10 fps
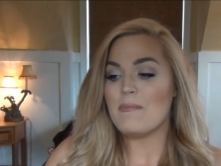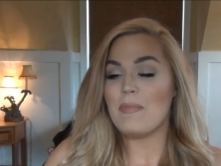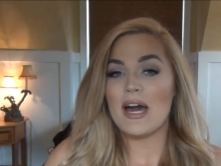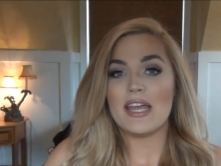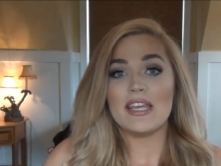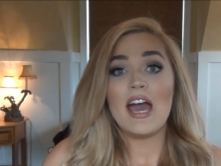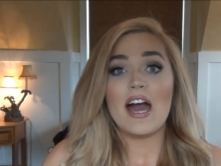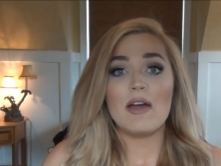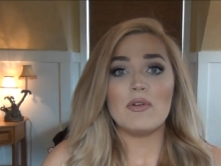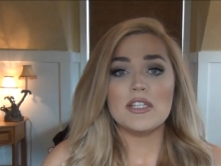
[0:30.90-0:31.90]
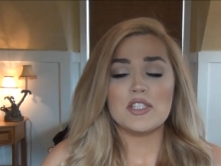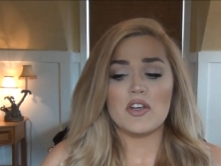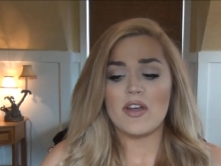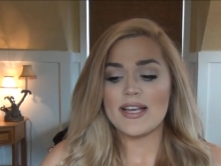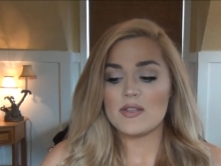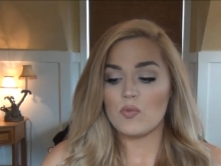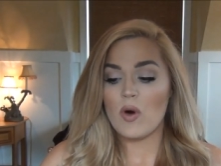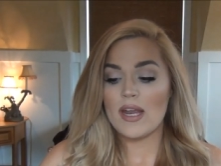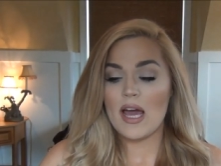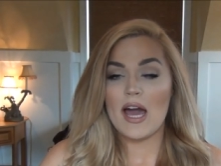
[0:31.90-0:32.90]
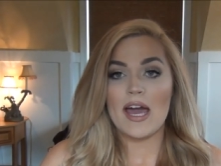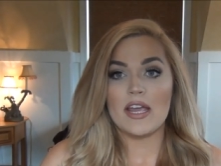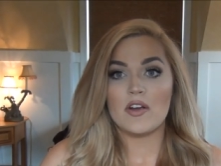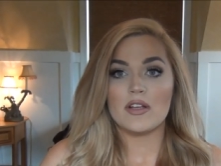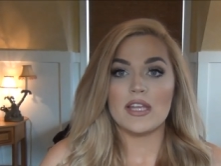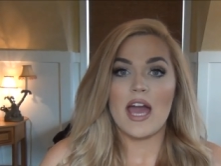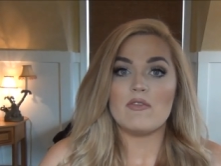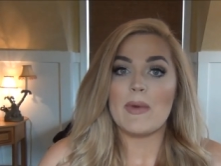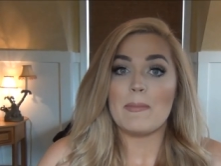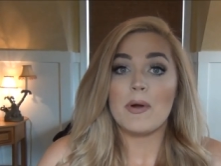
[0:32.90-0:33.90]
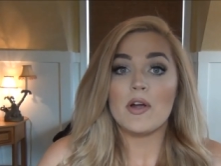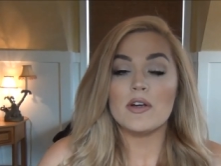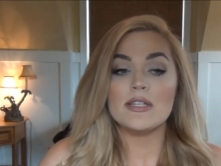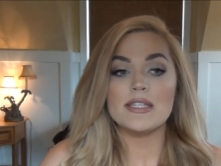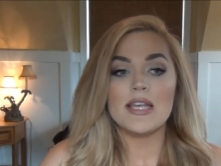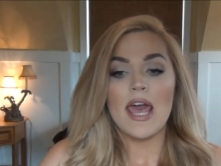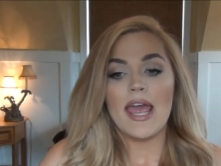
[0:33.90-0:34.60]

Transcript: But yeah, I wanted to show you guys what I currently have in my purse.